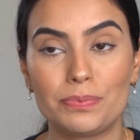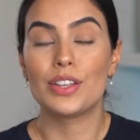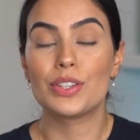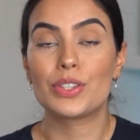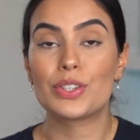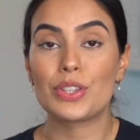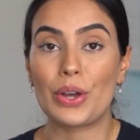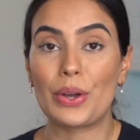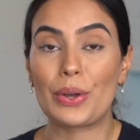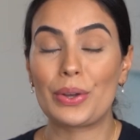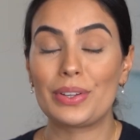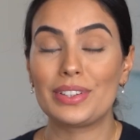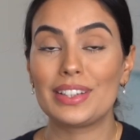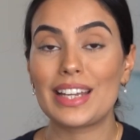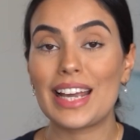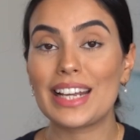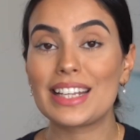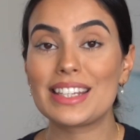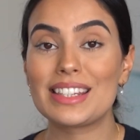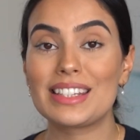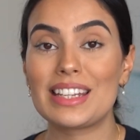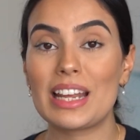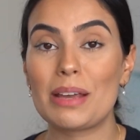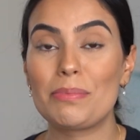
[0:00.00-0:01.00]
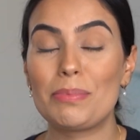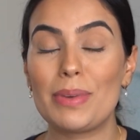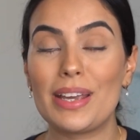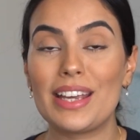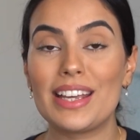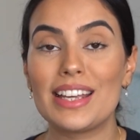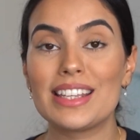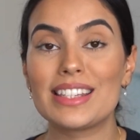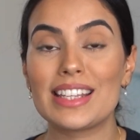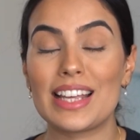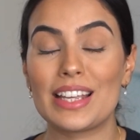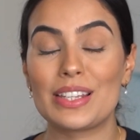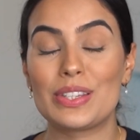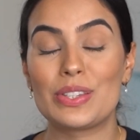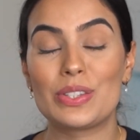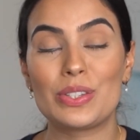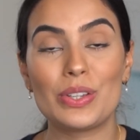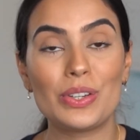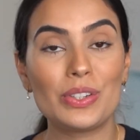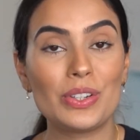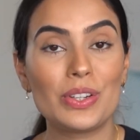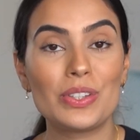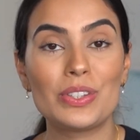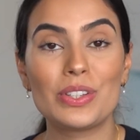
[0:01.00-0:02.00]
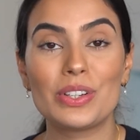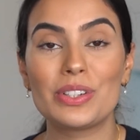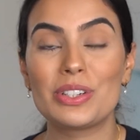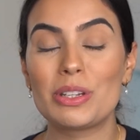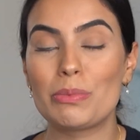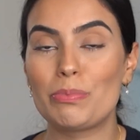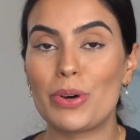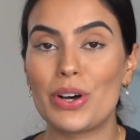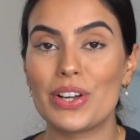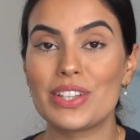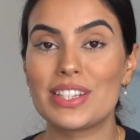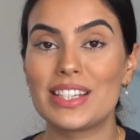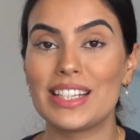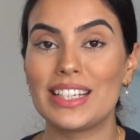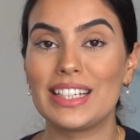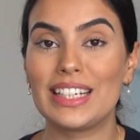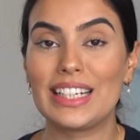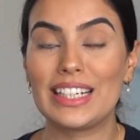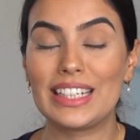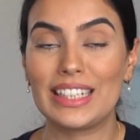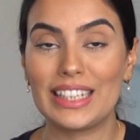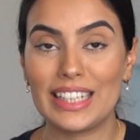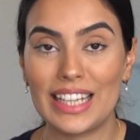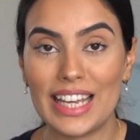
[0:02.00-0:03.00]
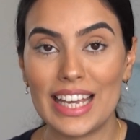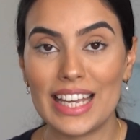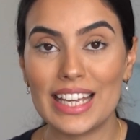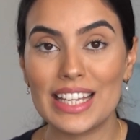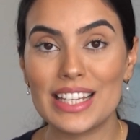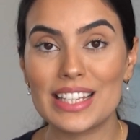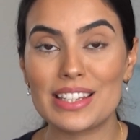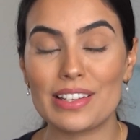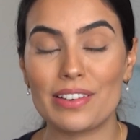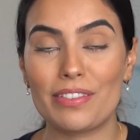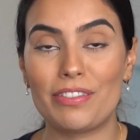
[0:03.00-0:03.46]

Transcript: So next step is, as soon as your deposit clears